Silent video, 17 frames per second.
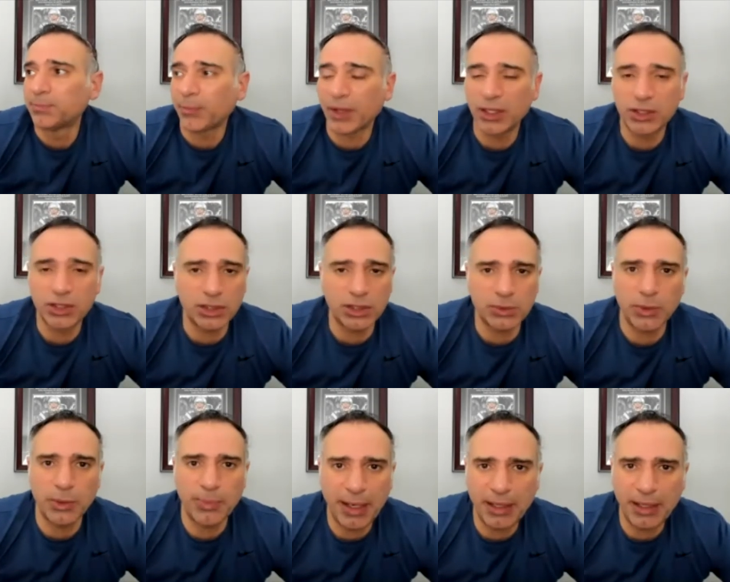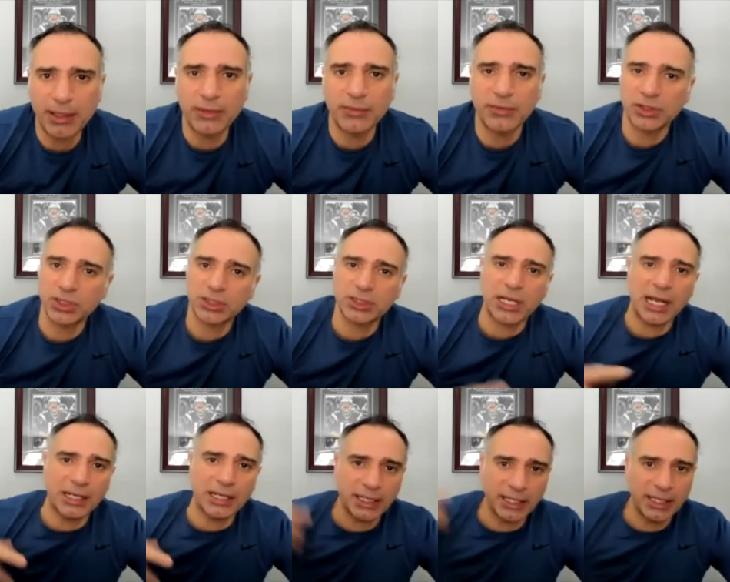it's just repetitive. It just
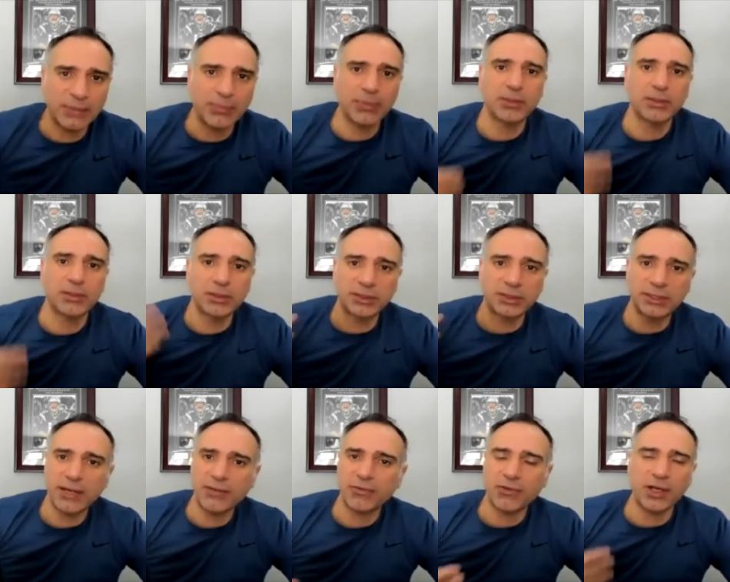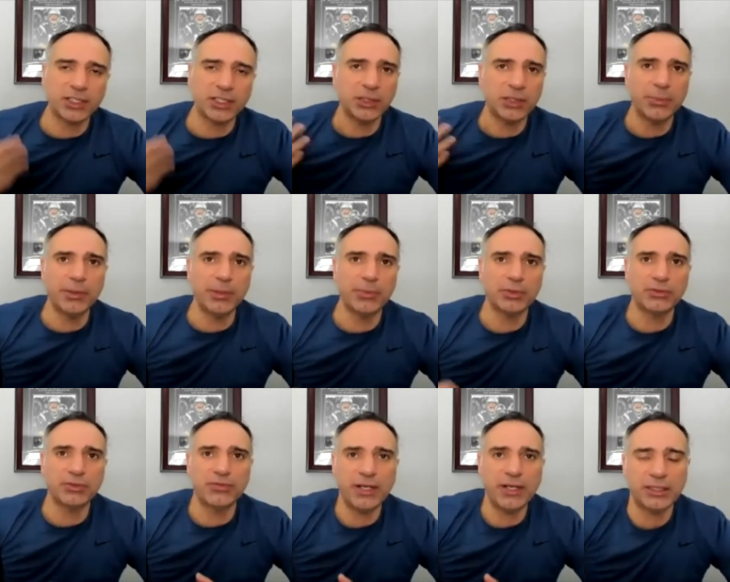kind of keep it stay fresh in
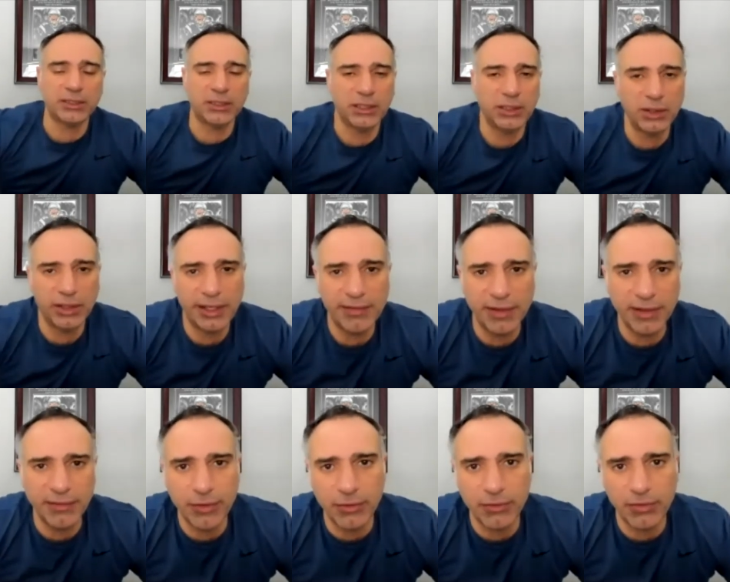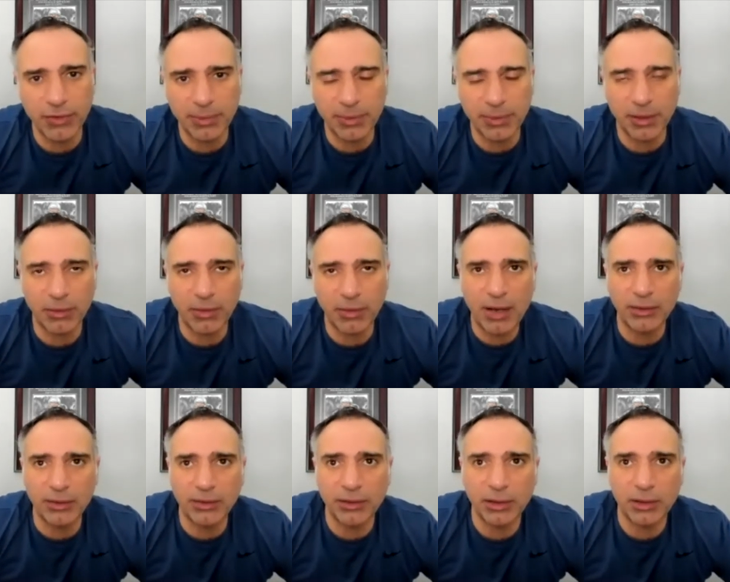people's face. You know, even if you flipped it
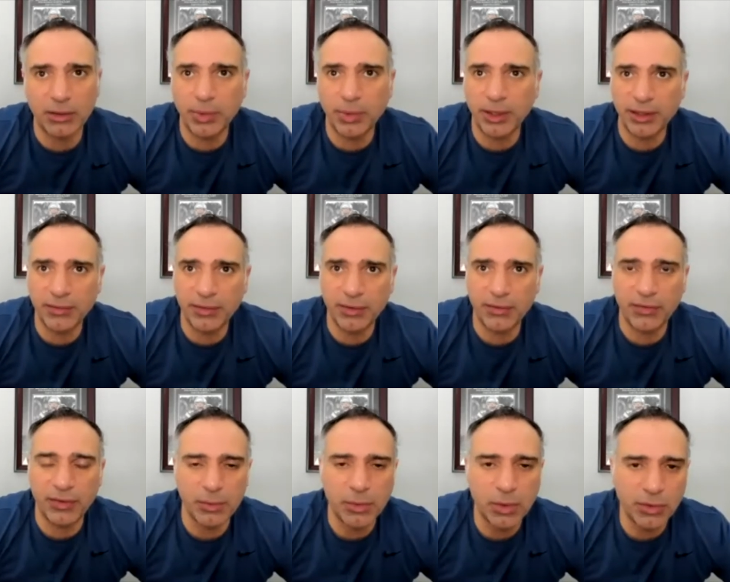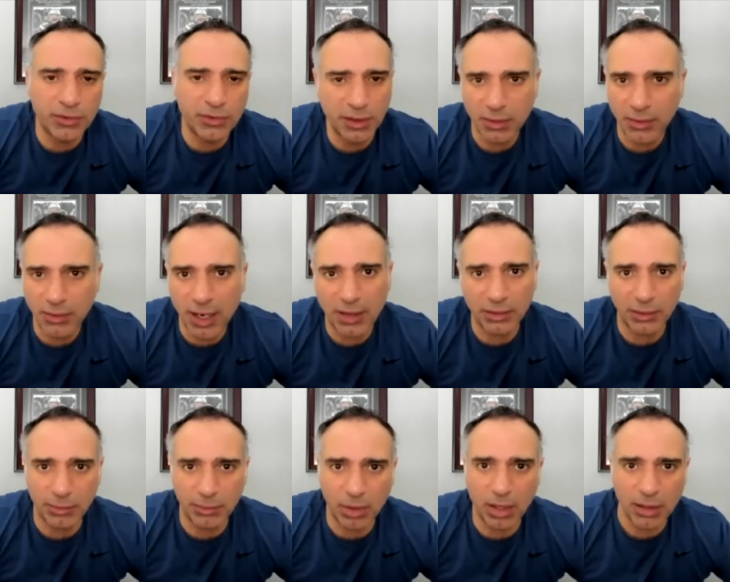around a little bit, even if you moved it around
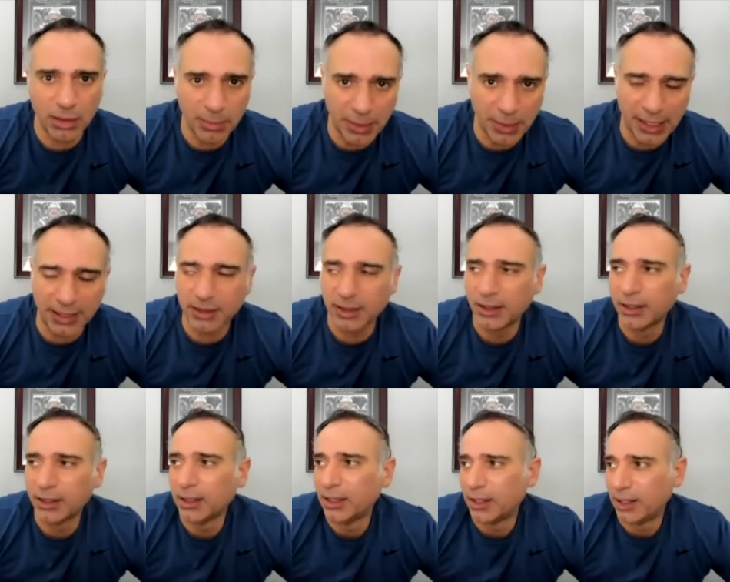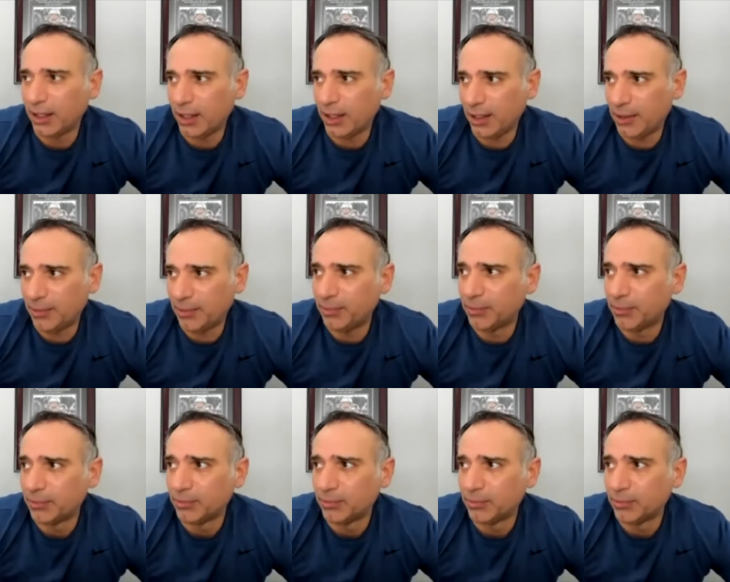and brought it back, um,